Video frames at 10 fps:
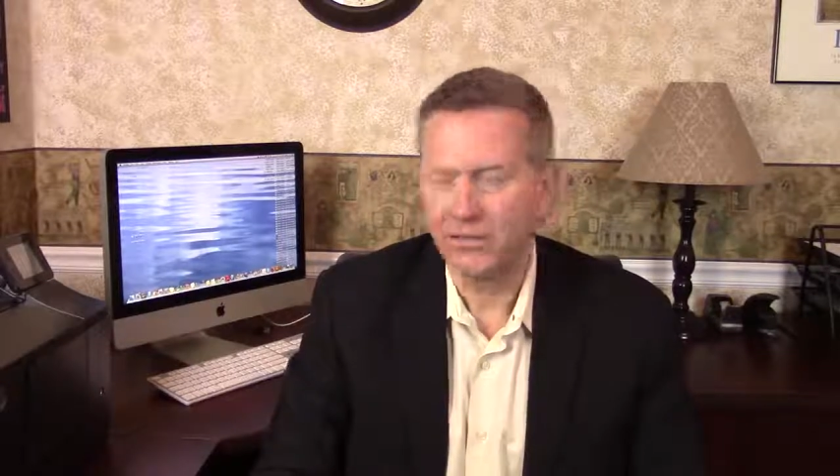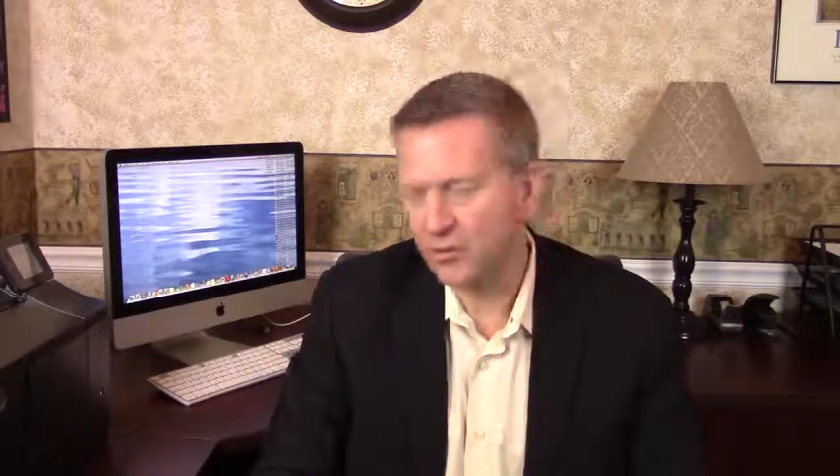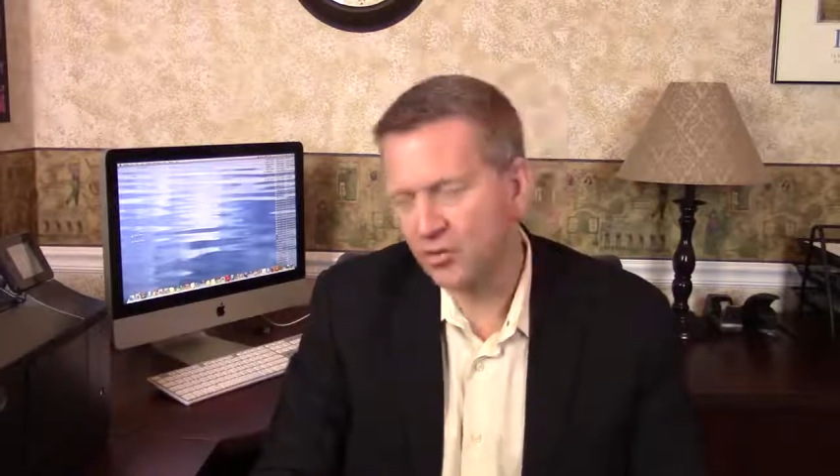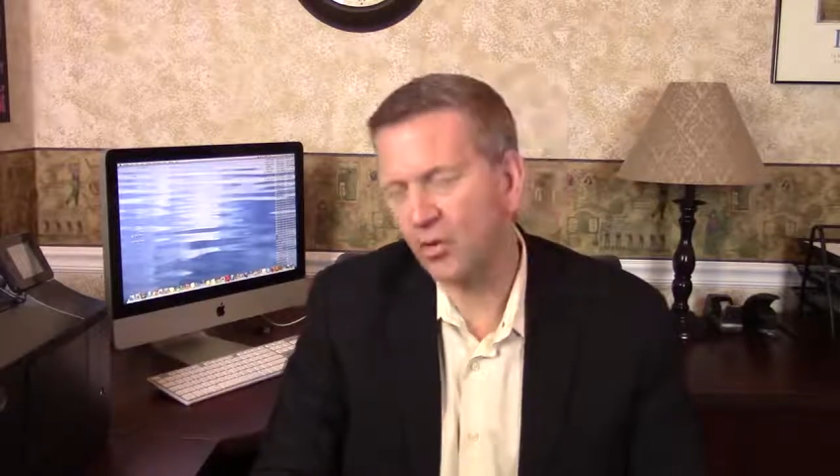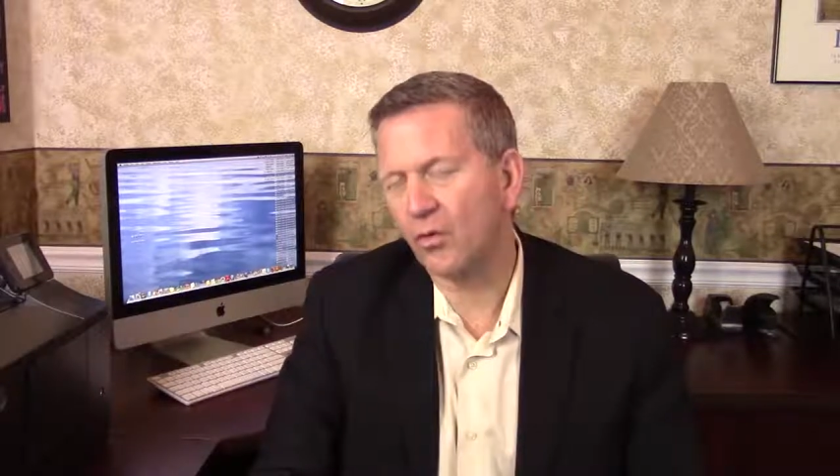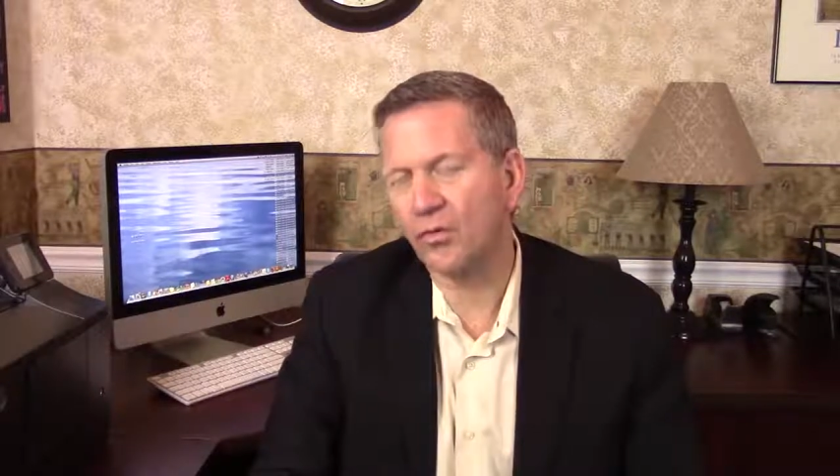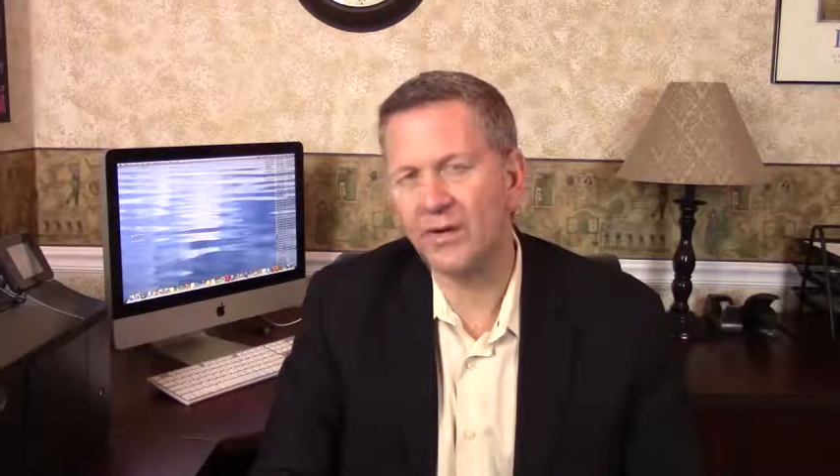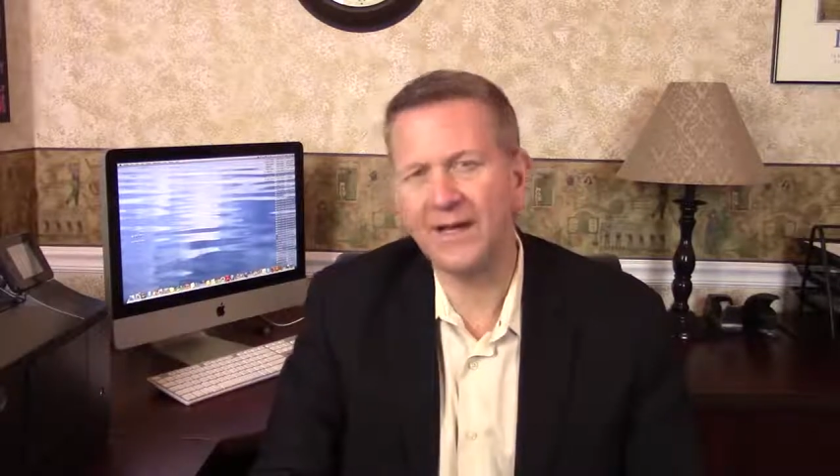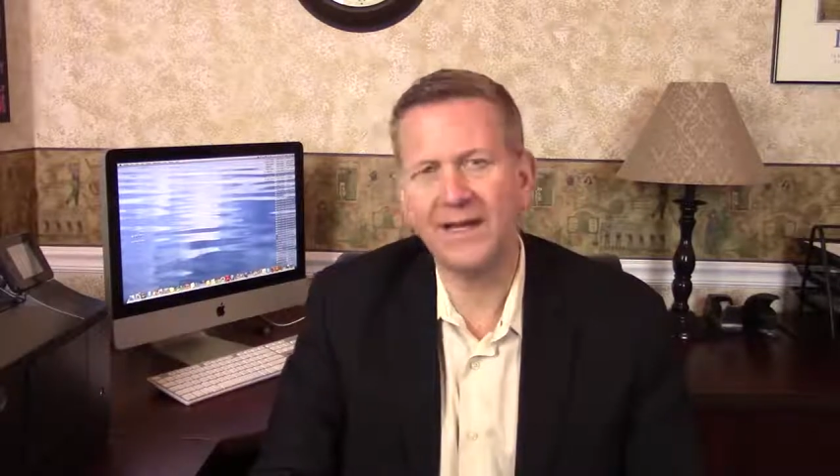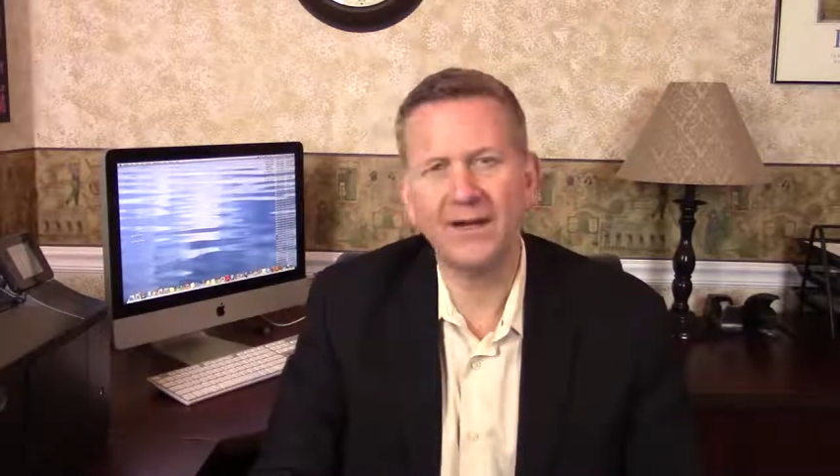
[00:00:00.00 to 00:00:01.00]

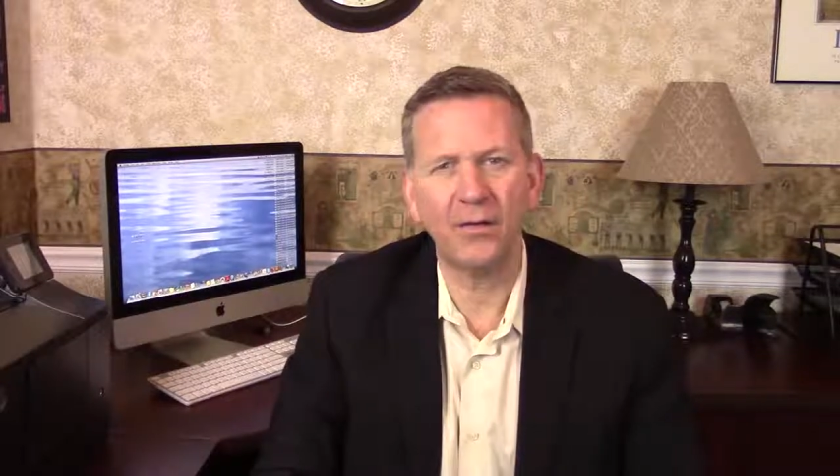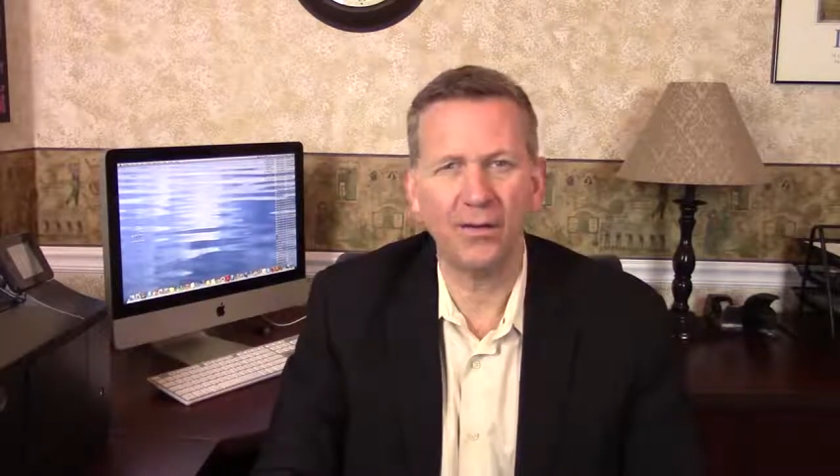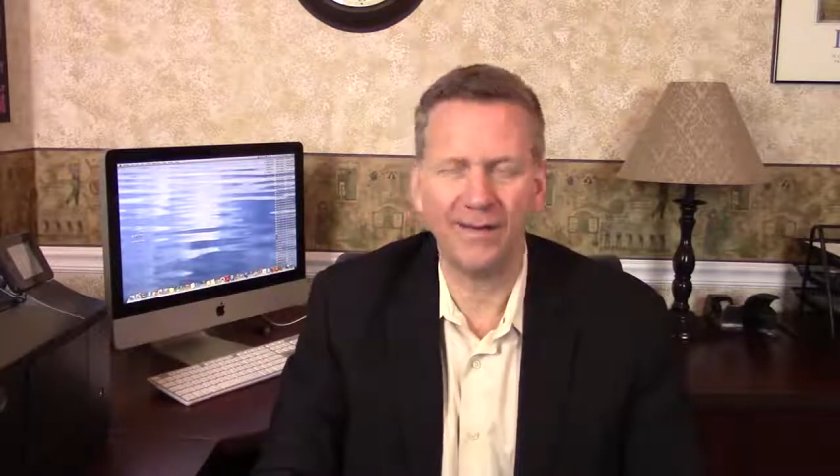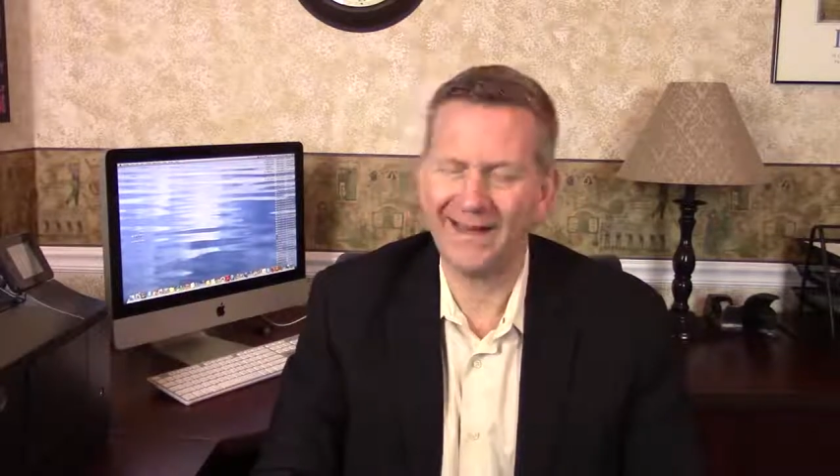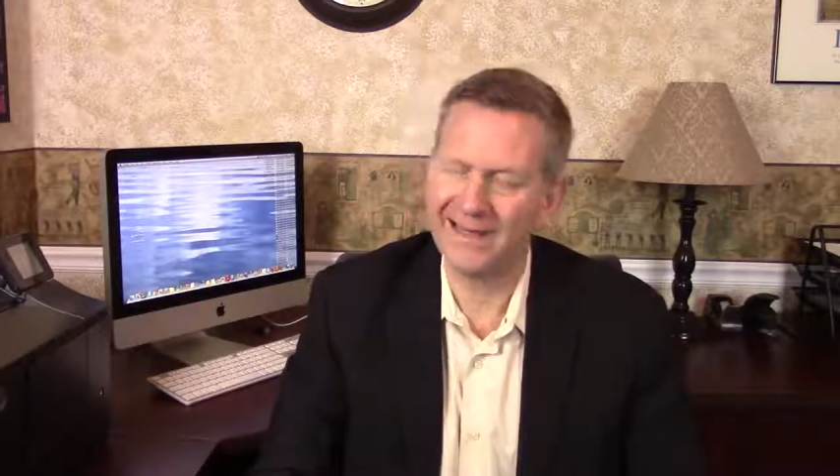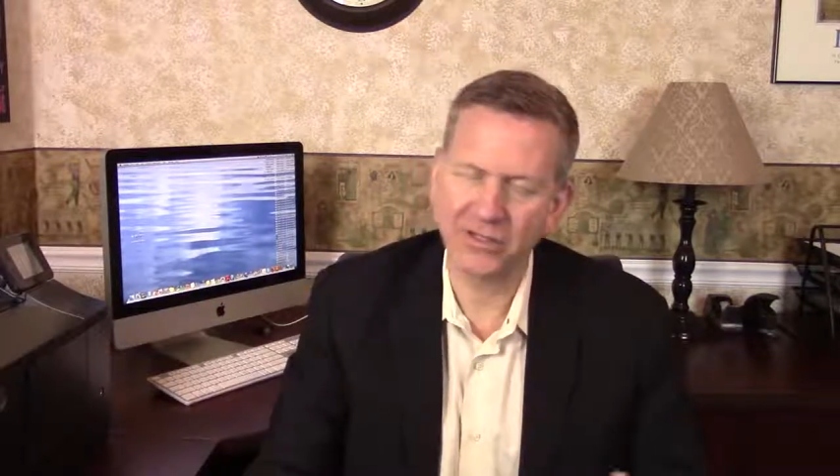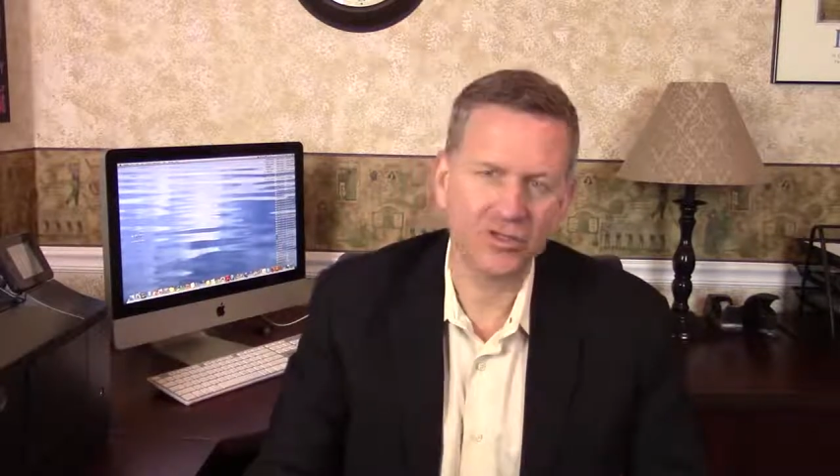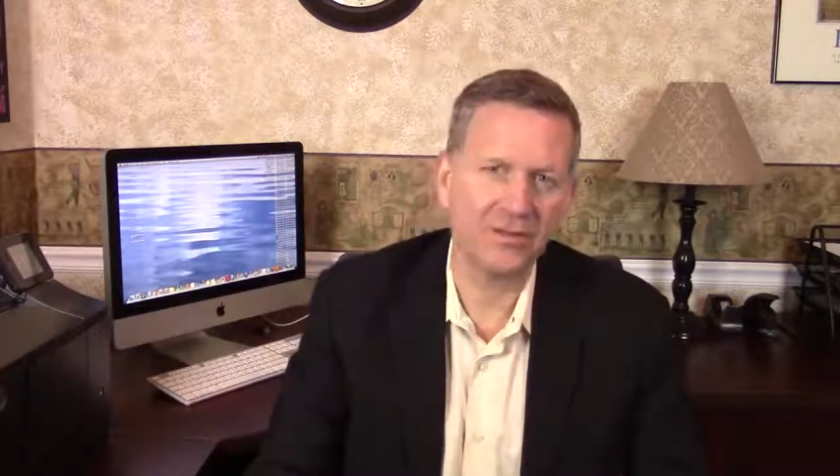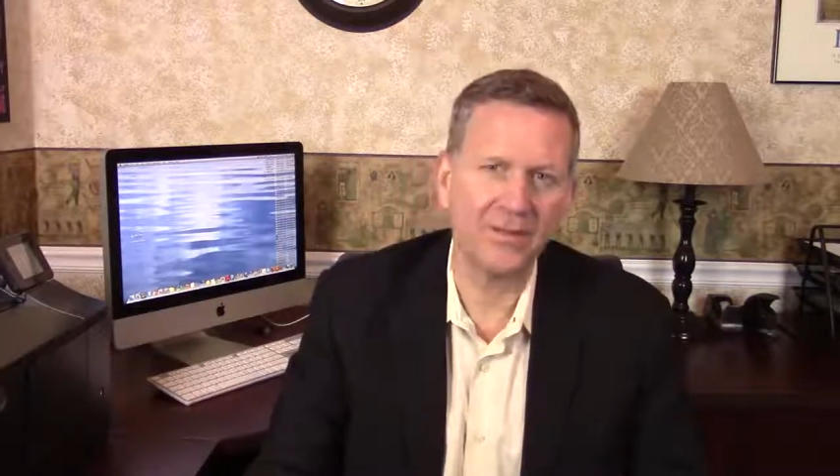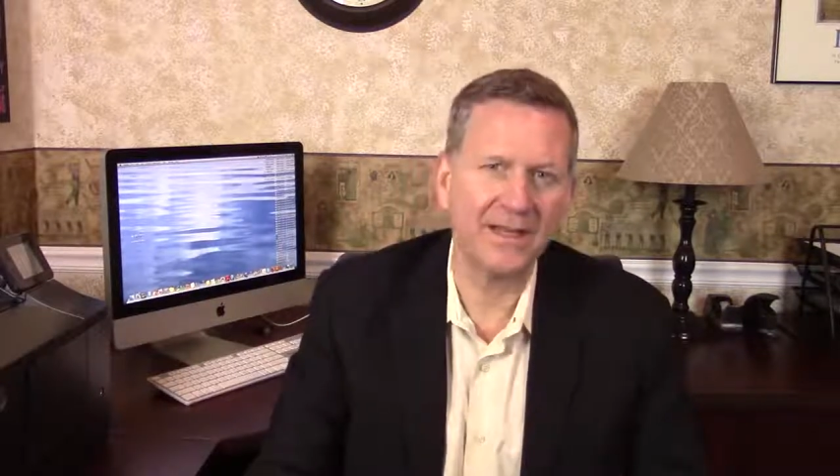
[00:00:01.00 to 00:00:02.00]
jewelry or
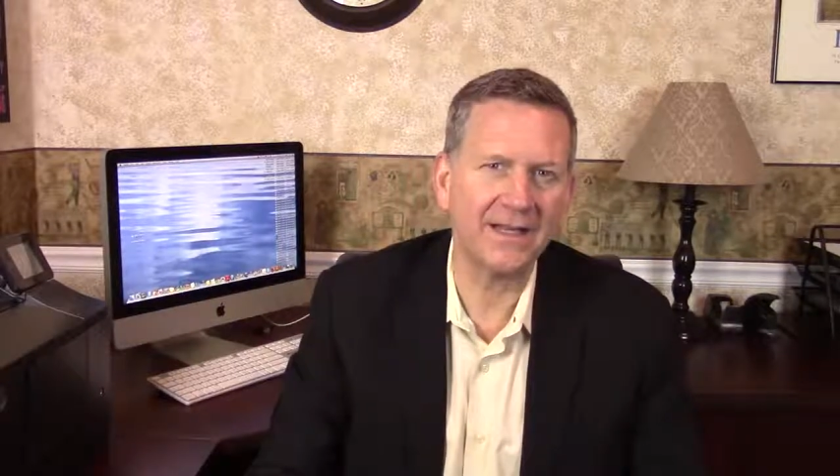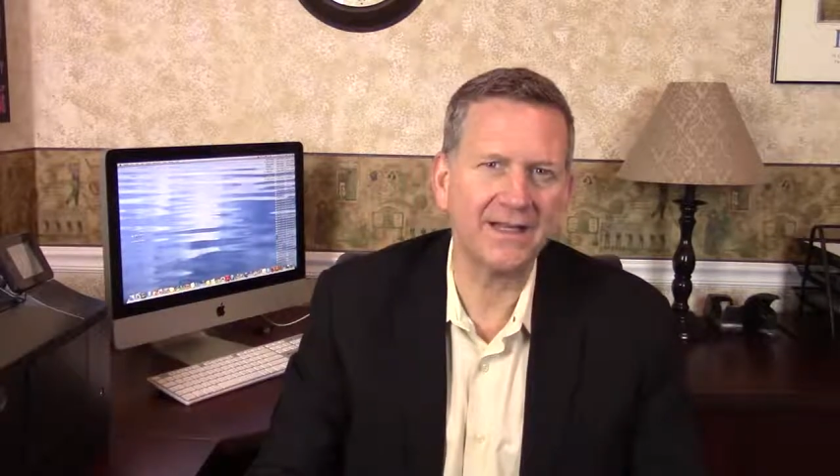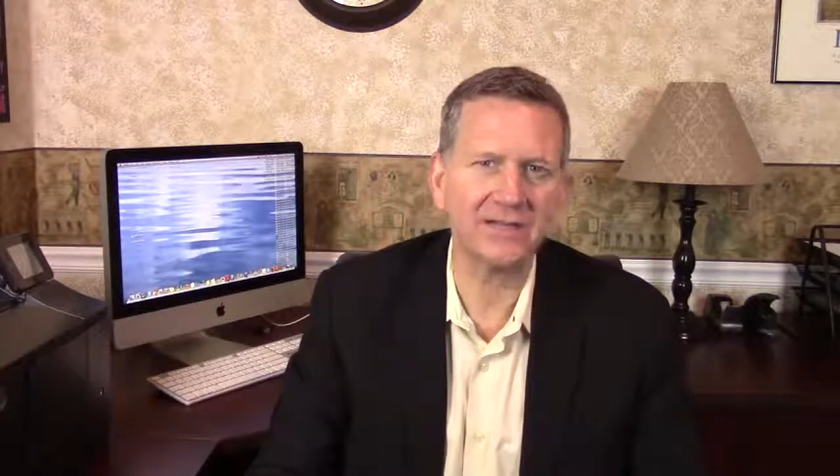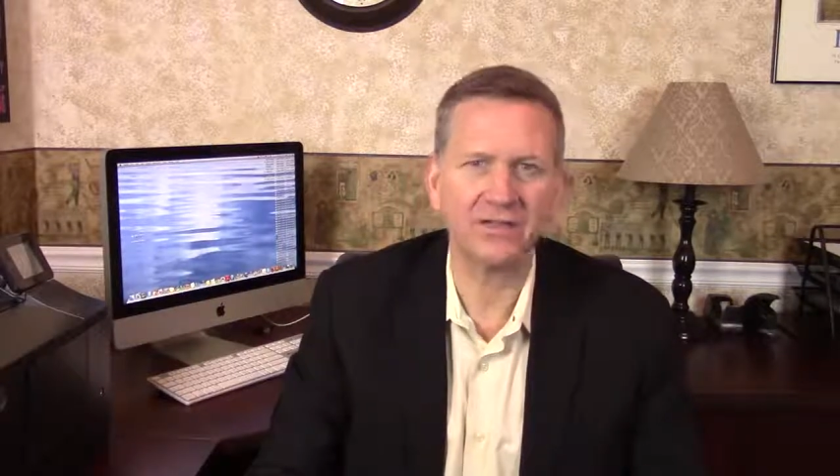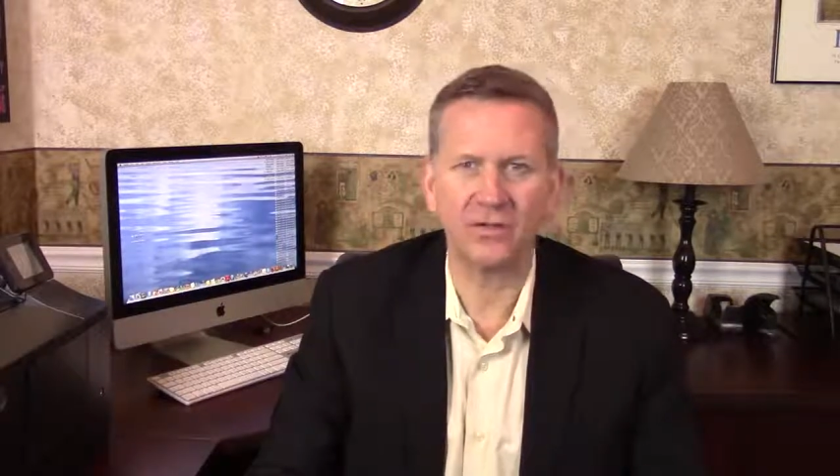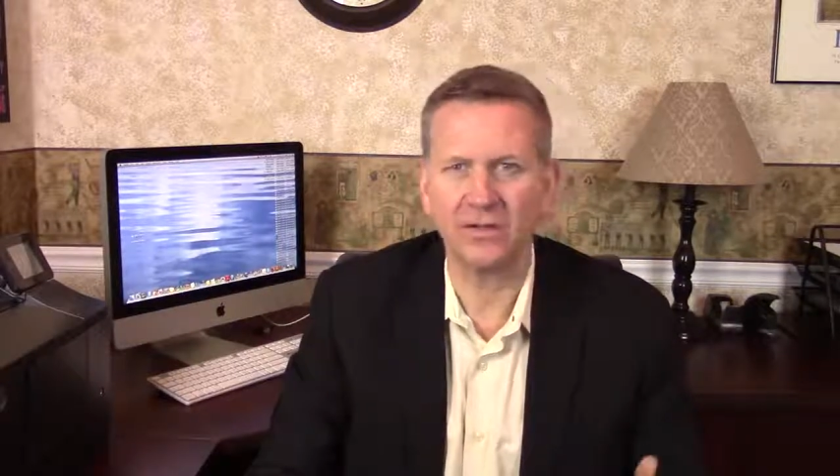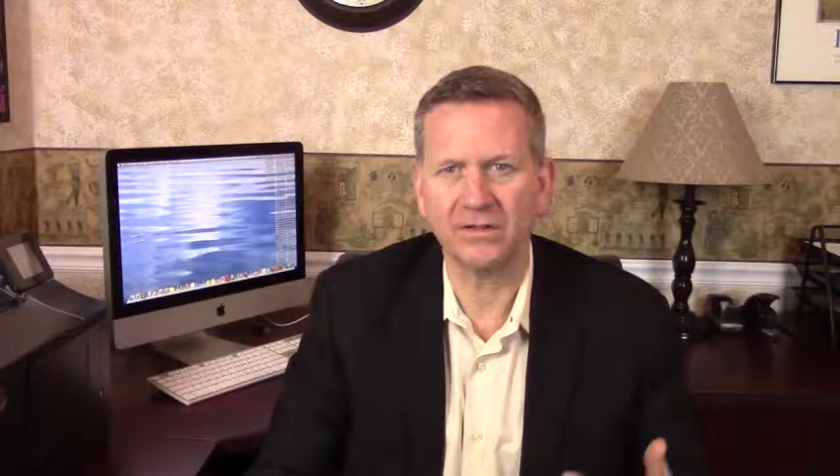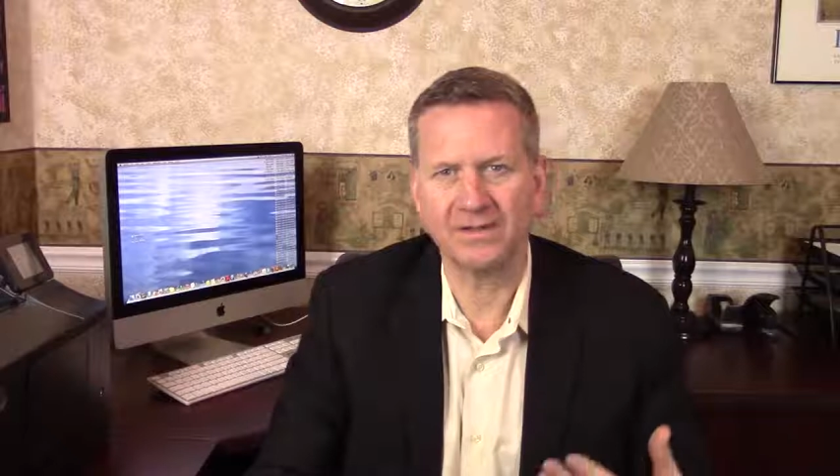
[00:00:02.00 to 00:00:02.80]
instruments or